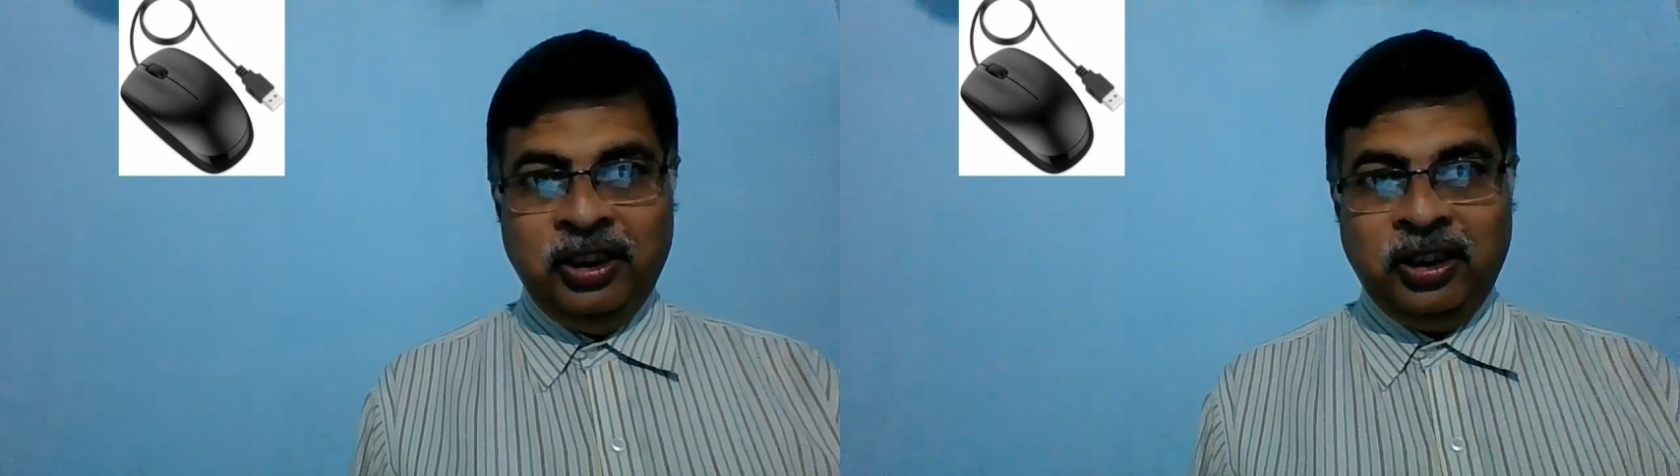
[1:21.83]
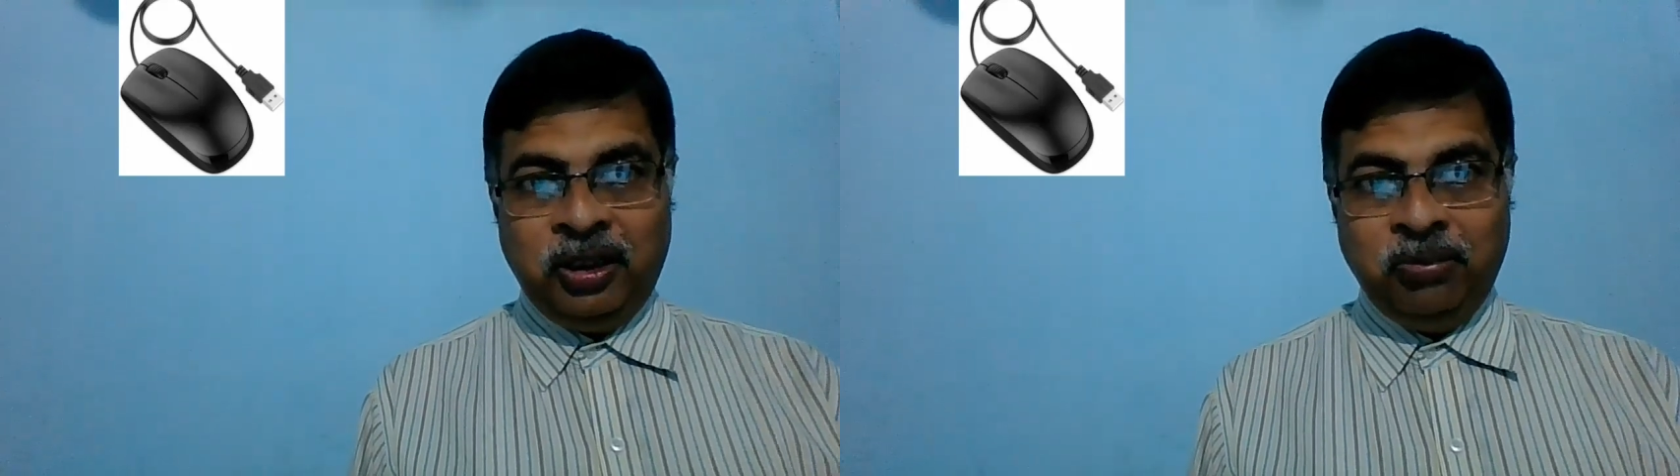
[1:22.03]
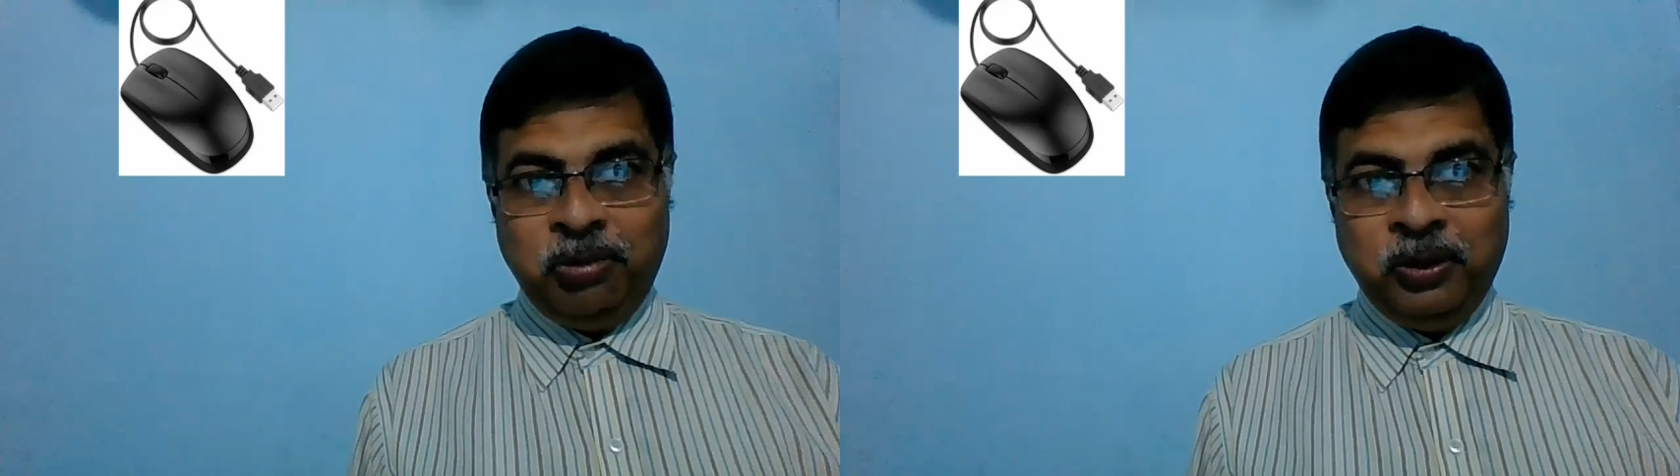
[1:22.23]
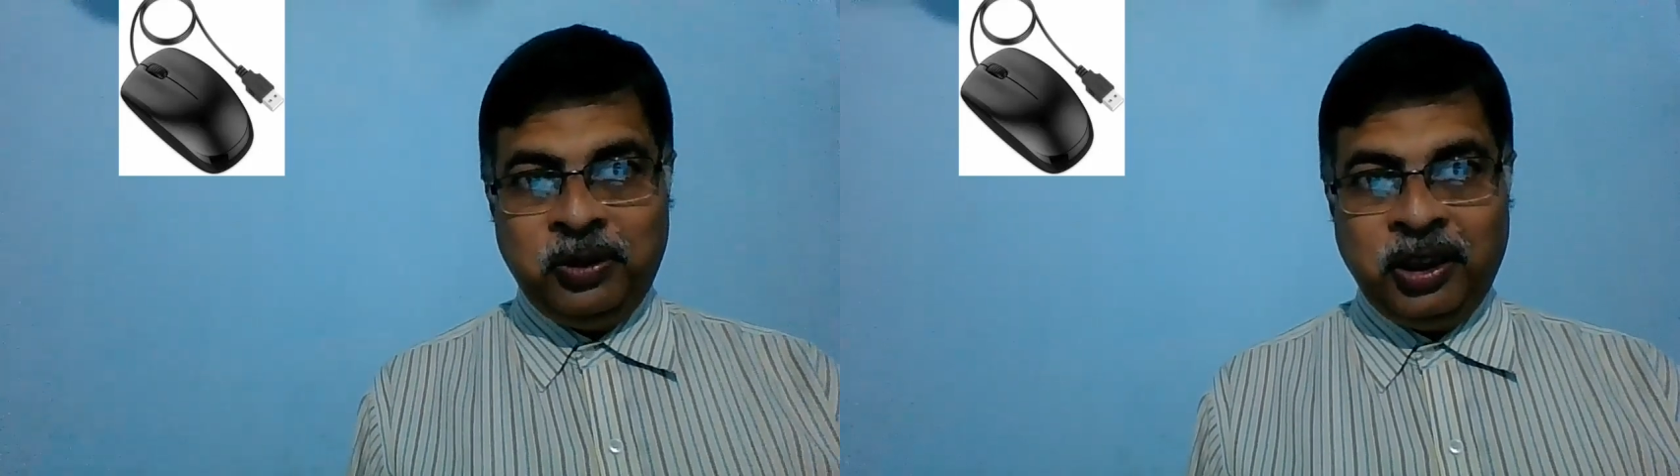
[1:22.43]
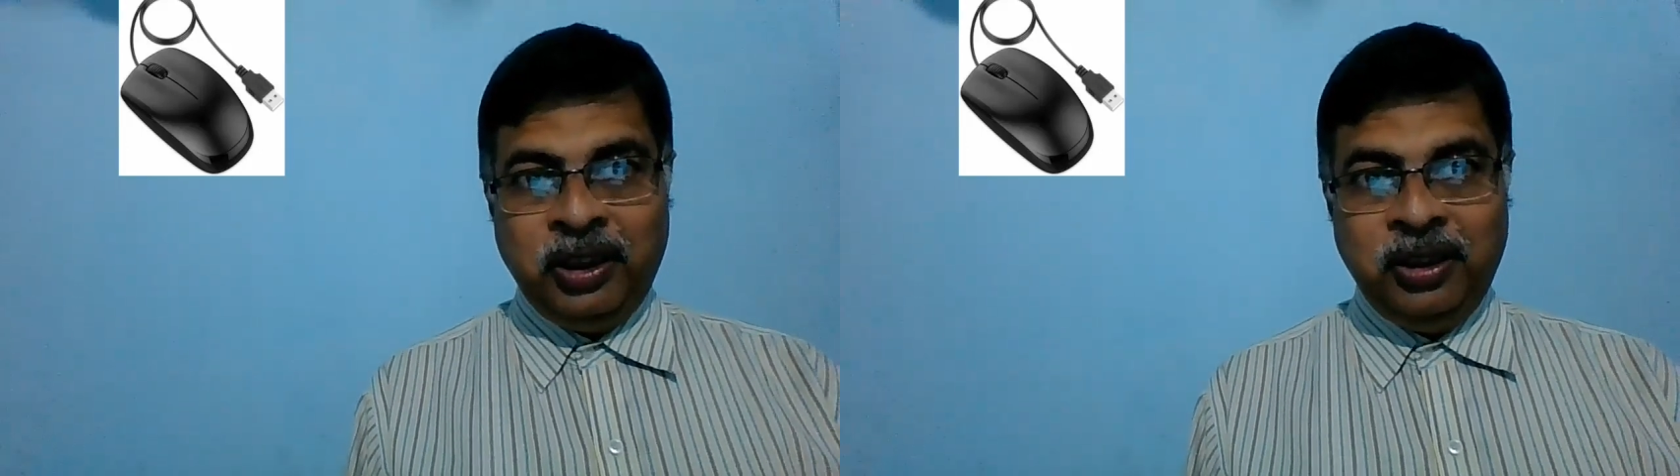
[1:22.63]

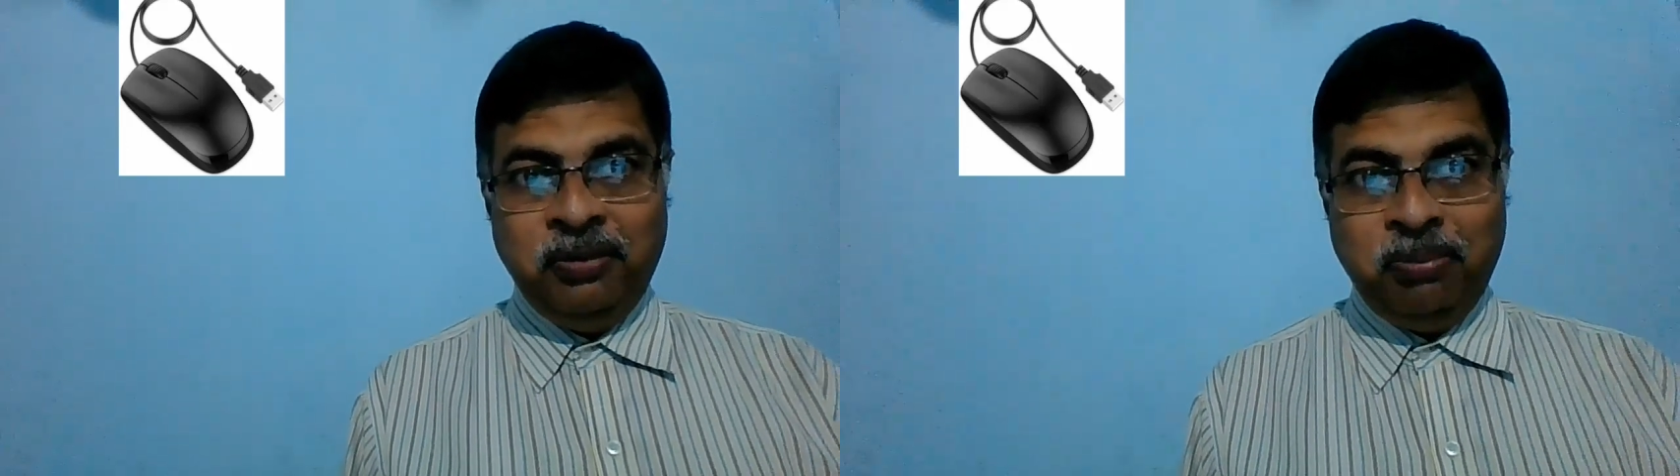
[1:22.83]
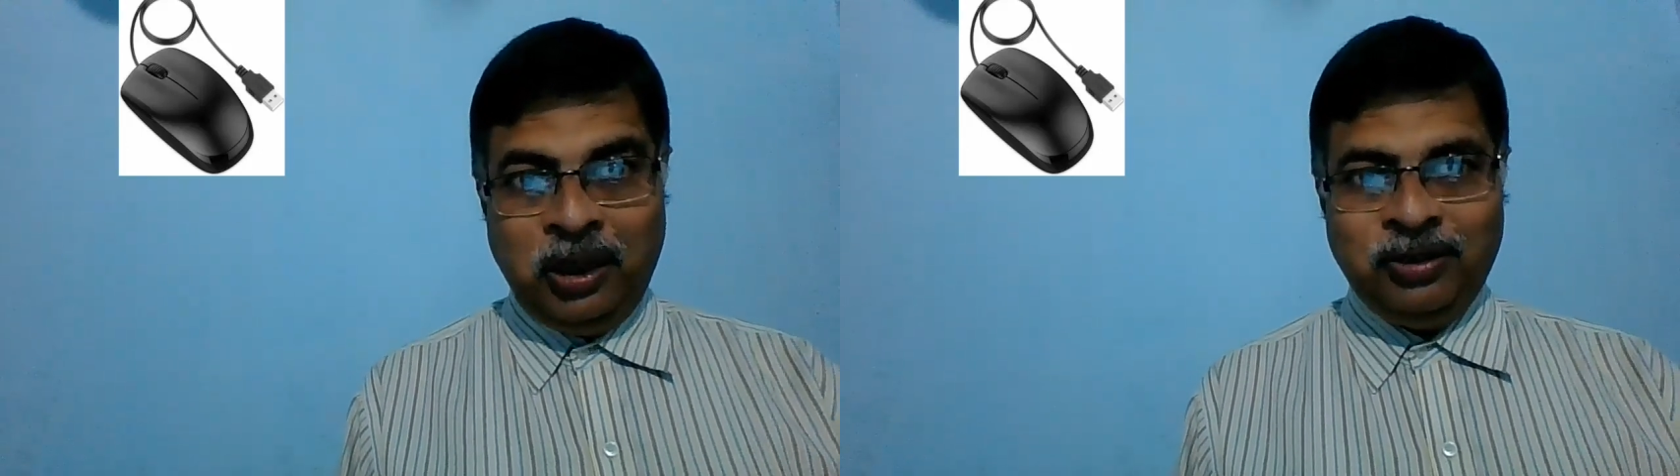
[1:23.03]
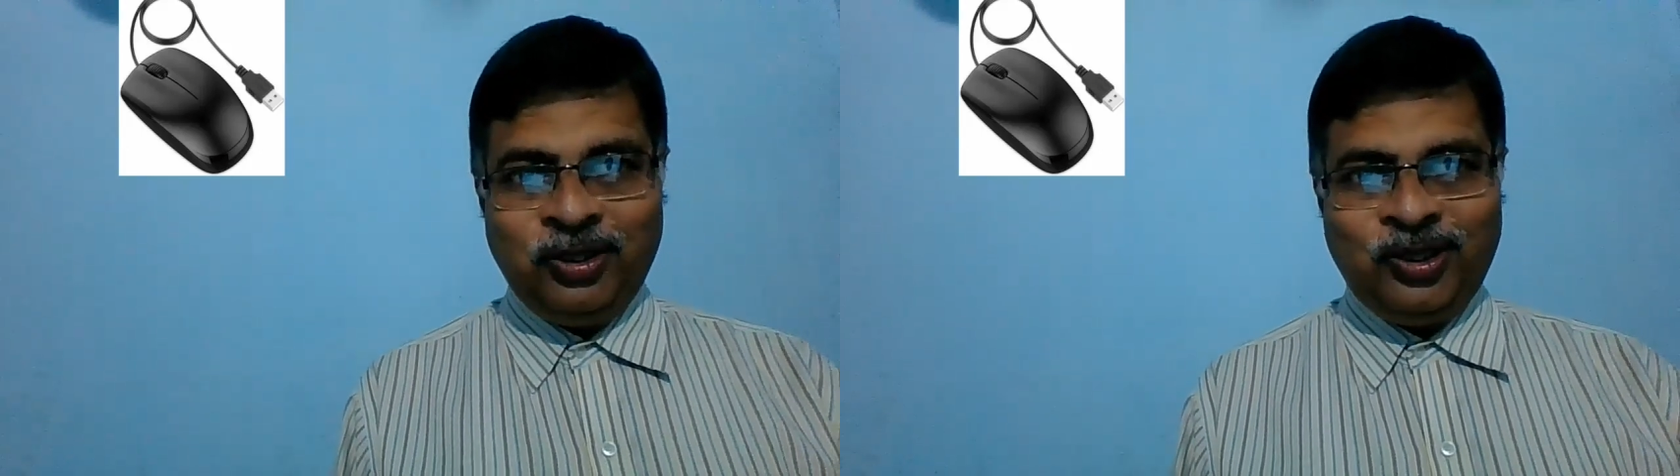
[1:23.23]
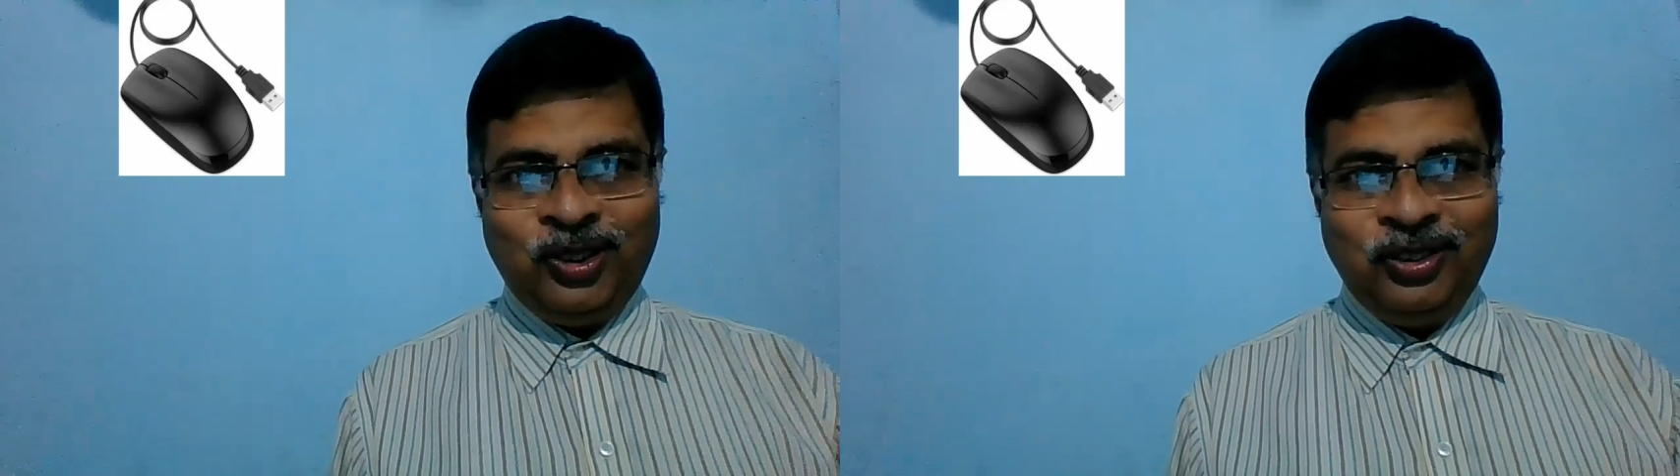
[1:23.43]
computer mouse.